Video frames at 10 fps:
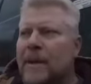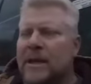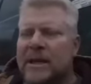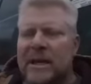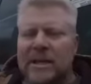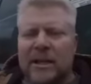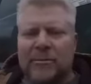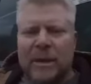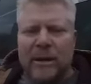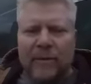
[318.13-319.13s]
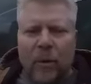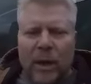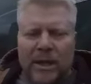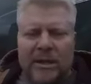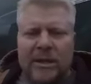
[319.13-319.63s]
it does give me a
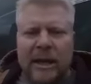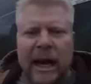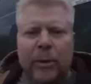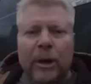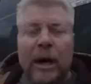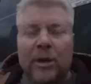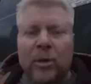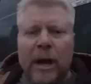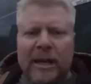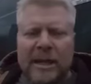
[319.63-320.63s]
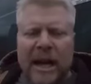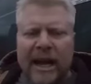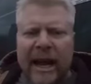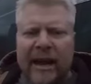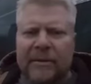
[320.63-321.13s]
voice that I would otherwise
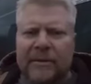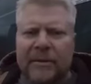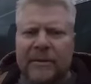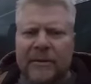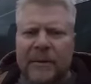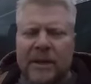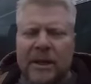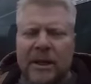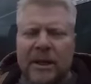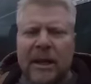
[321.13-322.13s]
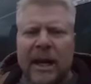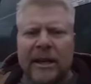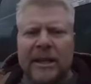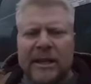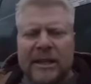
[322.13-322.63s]
not have.
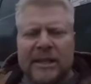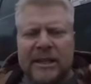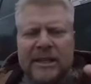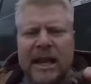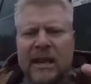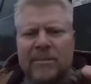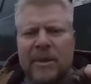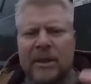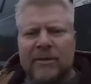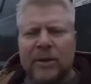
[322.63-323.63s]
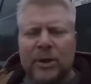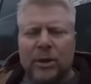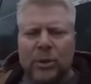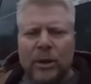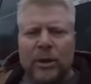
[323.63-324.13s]
And it does the same thing for
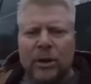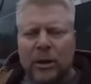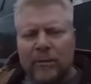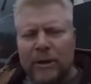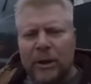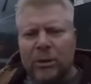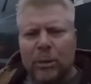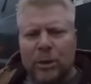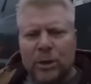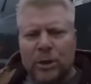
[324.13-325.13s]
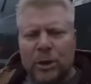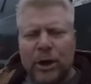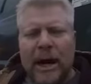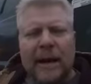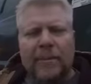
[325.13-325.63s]
you, whether you're a video producer
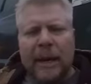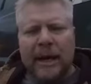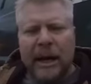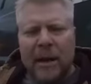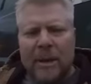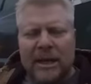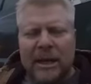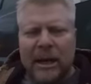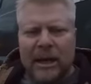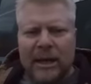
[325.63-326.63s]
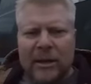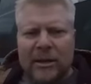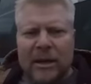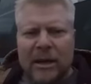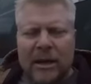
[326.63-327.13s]
or not. By commenting on
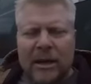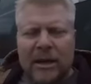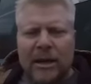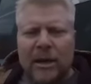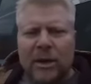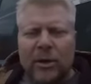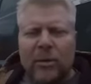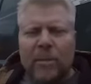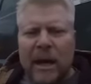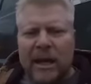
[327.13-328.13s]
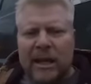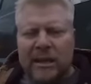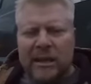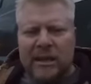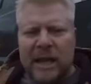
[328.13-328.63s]
here, you are making
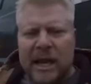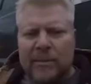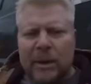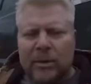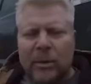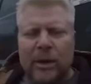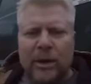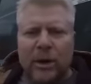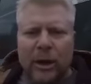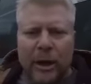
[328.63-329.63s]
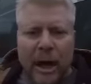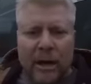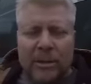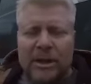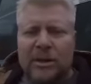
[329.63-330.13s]
a statement, whether you're
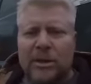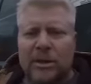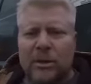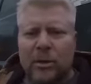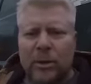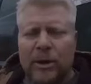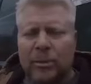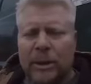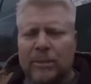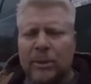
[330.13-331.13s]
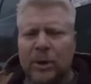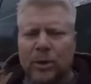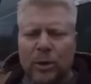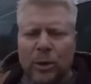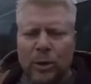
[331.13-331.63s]
anonymous or whether people
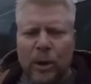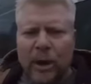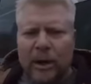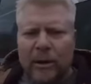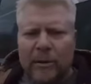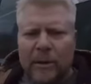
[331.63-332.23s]
know who you are,